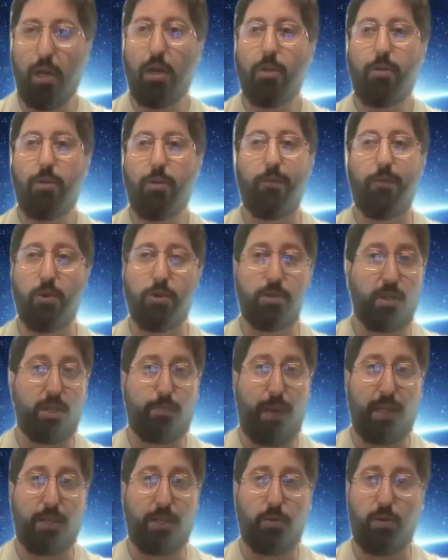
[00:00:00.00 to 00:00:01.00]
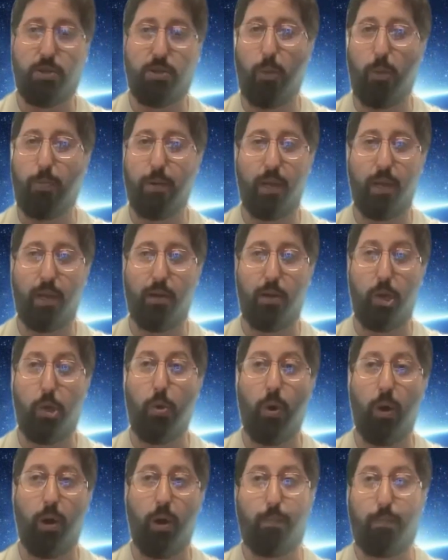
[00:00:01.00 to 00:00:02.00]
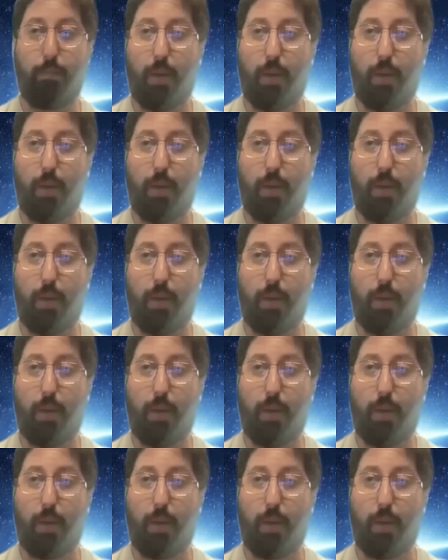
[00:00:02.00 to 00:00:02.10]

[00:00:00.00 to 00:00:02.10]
The first dispensary is opening in New York.